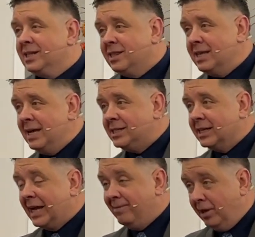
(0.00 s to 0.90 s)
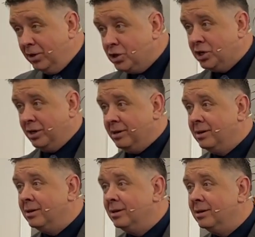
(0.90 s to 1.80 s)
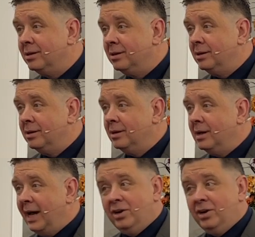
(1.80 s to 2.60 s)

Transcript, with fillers: to theistic evolution. I